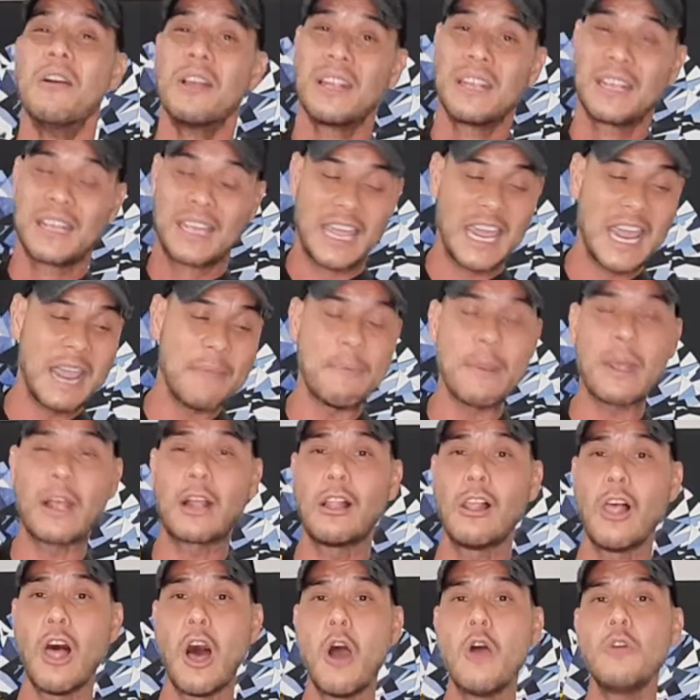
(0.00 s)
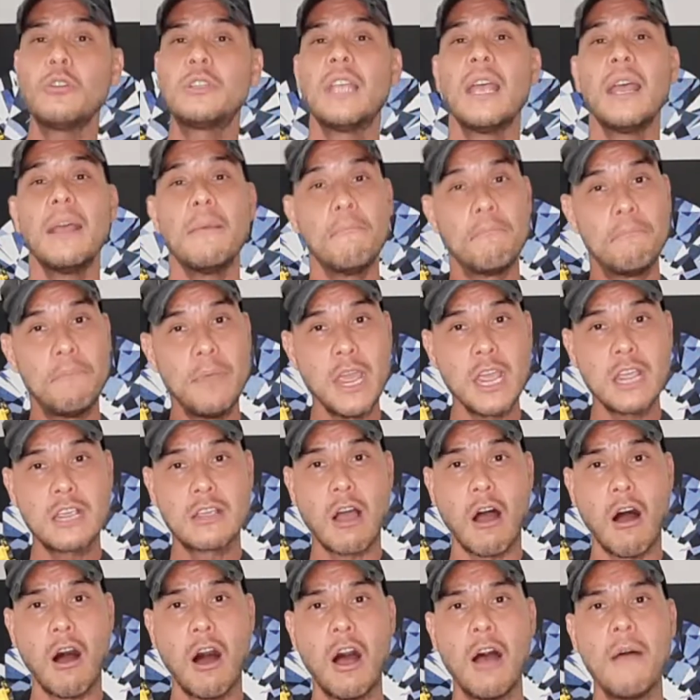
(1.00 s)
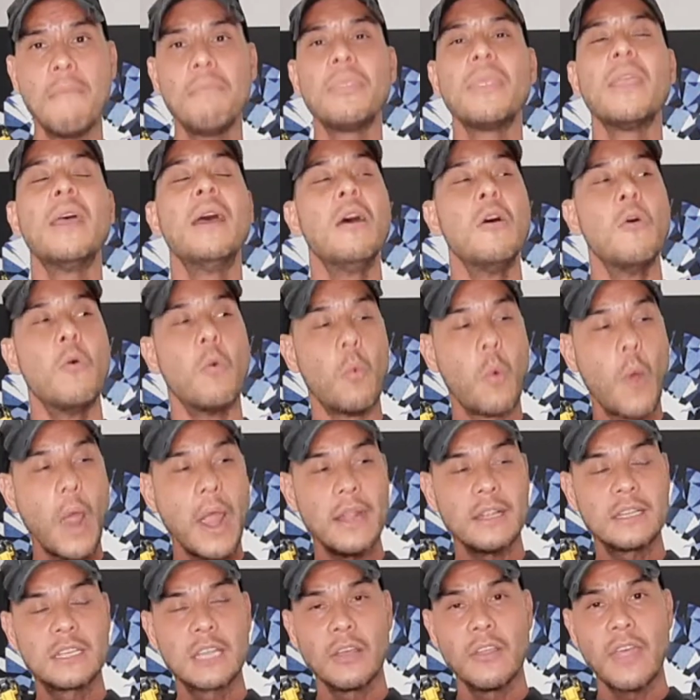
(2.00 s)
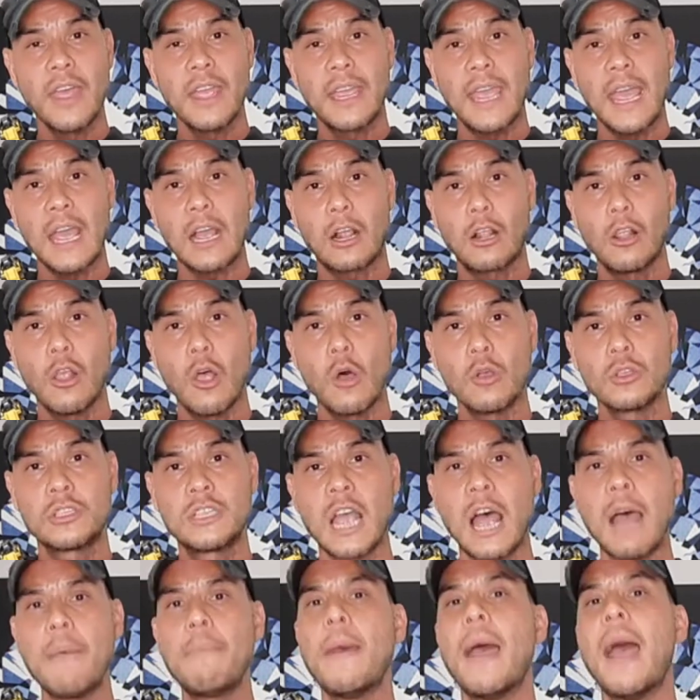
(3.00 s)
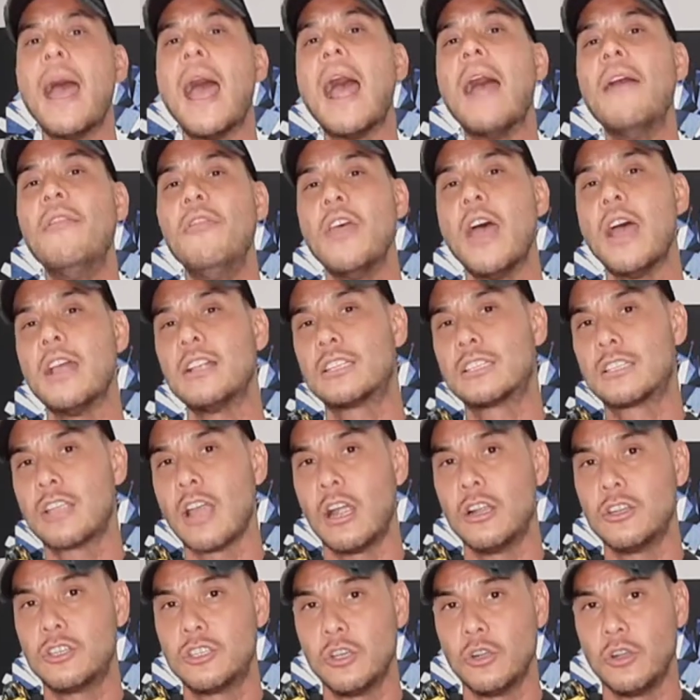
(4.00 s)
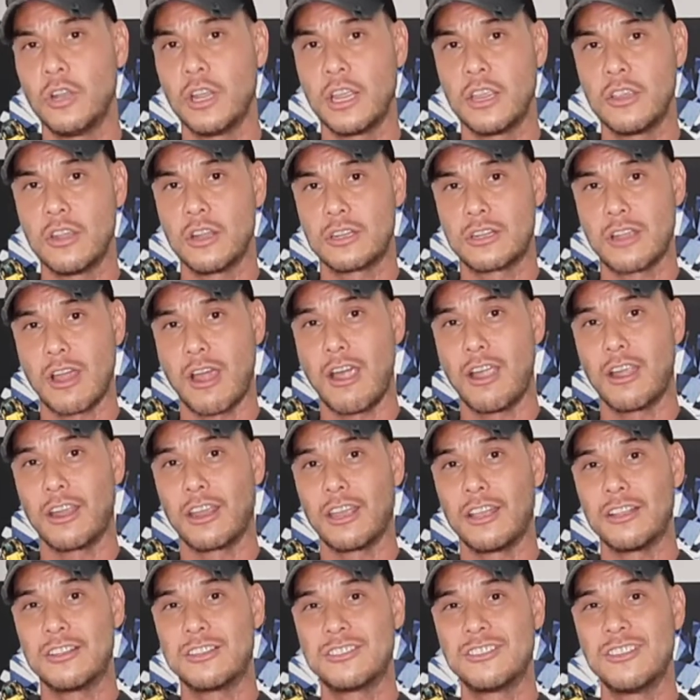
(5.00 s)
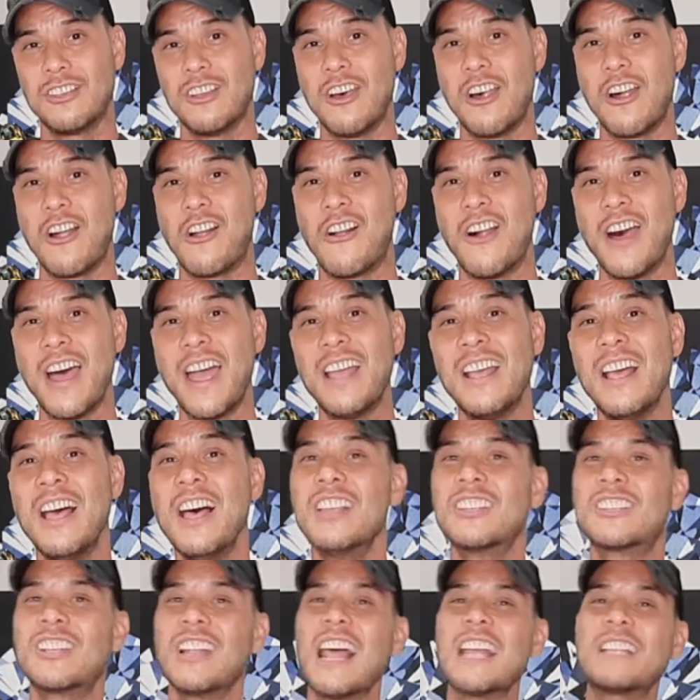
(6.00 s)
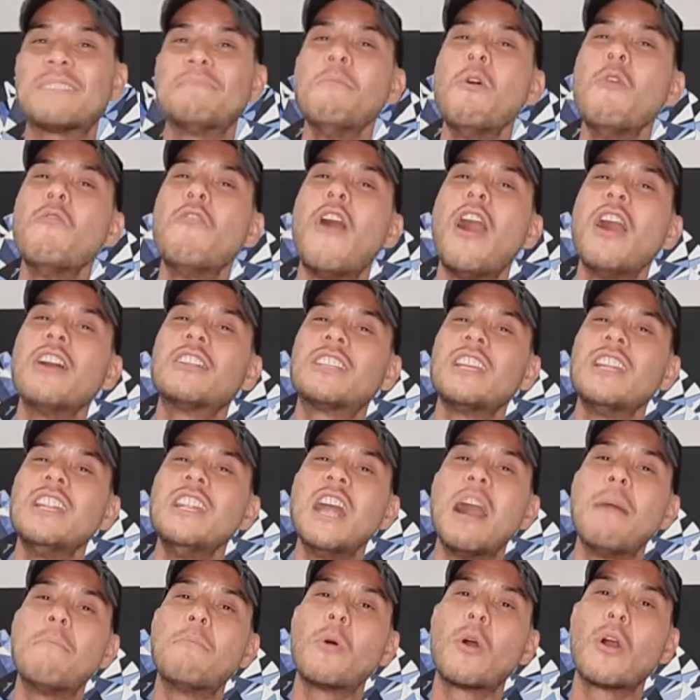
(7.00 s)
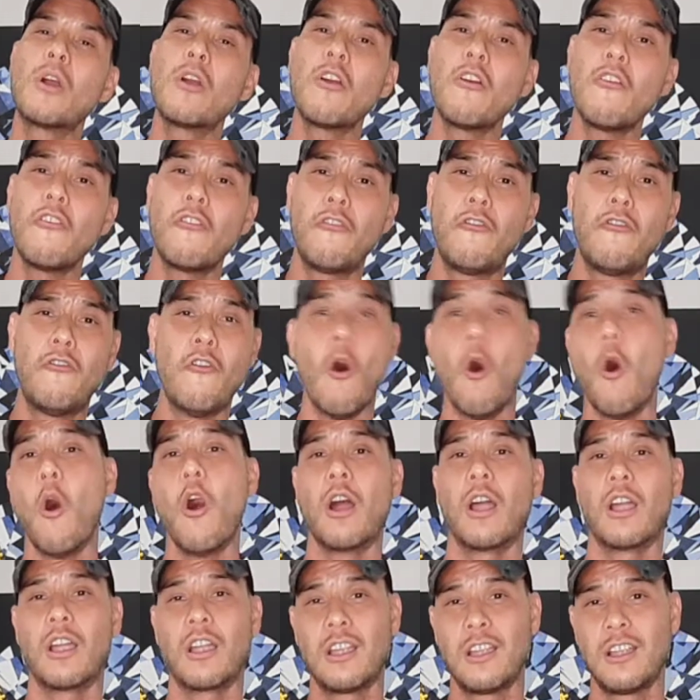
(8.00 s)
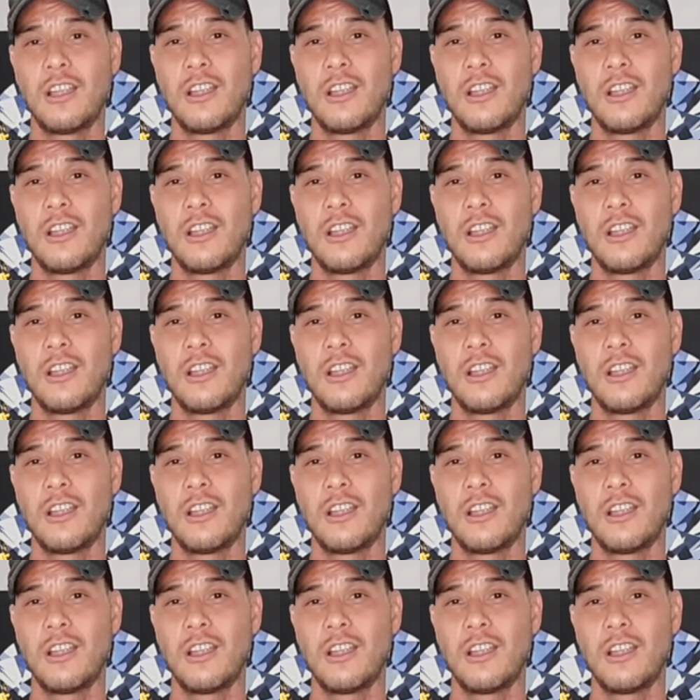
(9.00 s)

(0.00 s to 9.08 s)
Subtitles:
keep it close, be calm, wait until they get close up, and then start shooting at your targets. All right? So let's move on to number 4.